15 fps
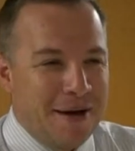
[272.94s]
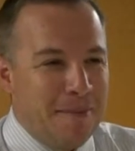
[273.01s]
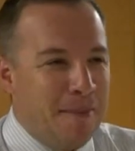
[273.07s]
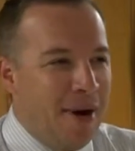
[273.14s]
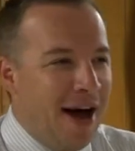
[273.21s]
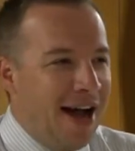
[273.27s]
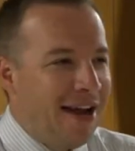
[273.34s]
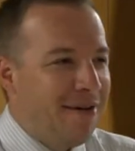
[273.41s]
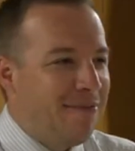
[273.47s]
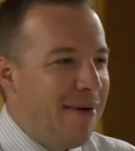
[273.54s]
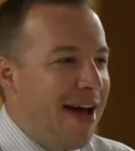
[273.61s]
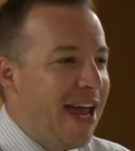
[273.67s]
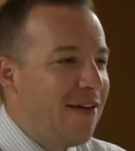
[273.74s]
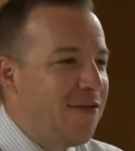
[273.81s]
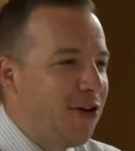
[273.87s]
But
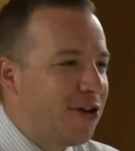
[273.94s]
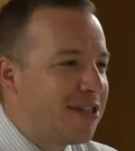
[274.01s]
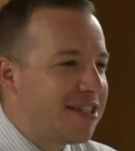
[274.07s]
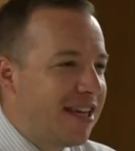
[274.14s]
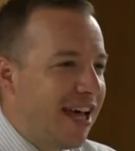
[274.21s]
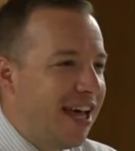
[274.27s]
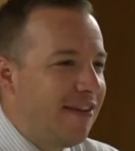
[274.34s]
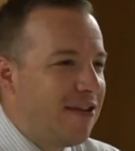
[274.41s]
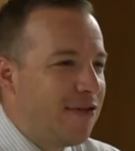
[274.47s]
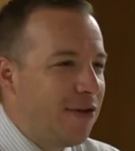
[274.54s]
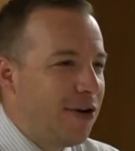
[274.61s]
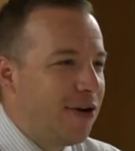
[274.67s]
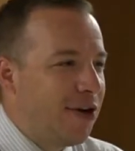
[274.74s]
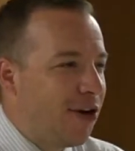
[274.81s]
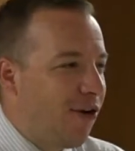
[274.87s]
man, if you're saved, if
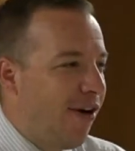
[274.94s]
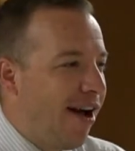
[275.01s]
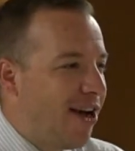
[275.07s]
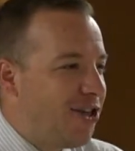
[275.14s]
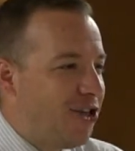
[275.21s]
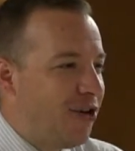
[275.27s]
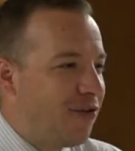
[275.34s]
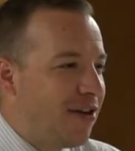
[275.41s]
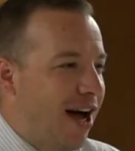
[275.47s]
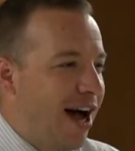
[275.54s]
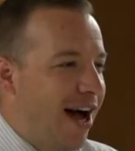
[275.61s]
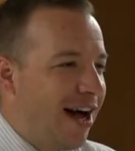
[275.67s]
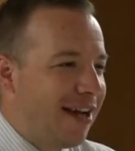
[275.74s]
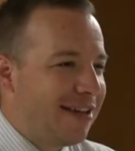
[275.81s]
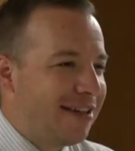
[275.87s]
you're in Christ, you've
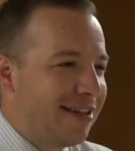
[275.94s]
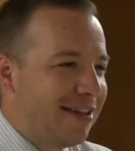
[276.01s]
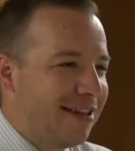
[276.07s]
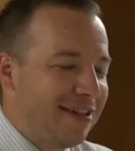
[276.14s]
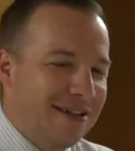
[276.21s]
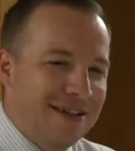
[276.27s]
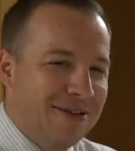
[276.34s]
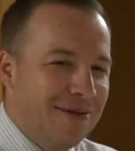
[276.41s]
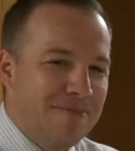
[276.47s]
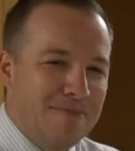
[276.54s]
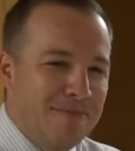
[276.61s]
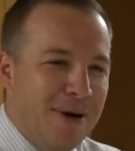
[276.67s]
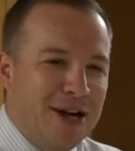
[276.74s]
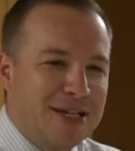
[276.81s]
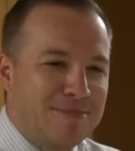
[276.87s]
got
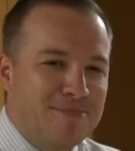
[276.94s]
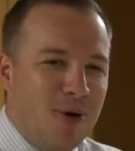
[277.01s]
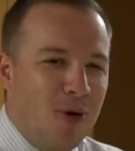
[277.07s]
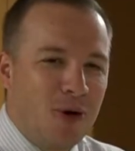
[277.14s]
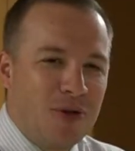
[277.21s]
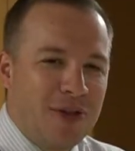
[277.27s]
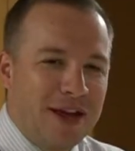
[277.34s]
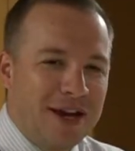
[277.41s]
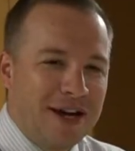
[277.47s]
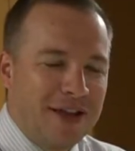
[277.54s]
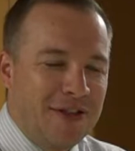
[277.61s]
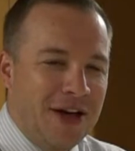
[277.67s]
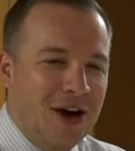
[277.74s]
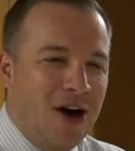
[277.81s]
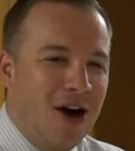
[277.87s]
much more than a
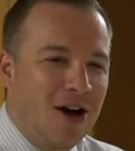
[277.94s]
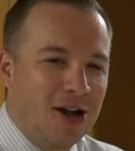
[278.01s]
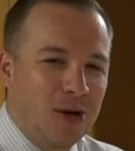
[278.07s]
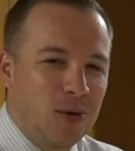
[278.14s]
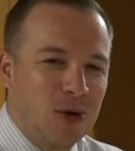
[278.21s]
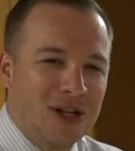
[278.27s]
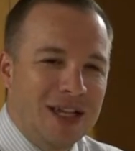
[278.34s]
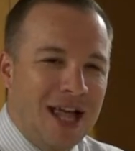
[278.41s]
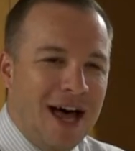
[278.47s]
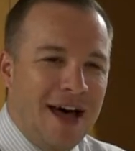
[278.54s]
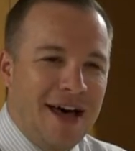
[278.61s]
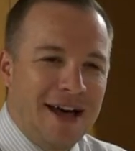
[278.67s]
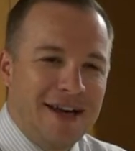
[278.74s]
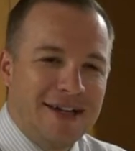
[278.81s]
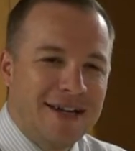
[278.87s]
than a Hollywood
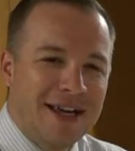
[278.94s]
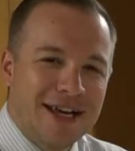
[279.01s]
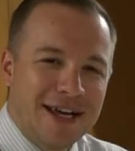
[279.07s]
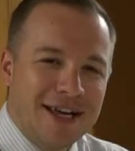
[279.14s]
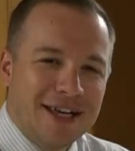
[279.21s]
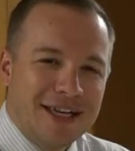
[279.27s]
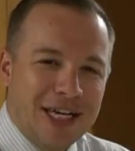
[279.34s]
line, yeah.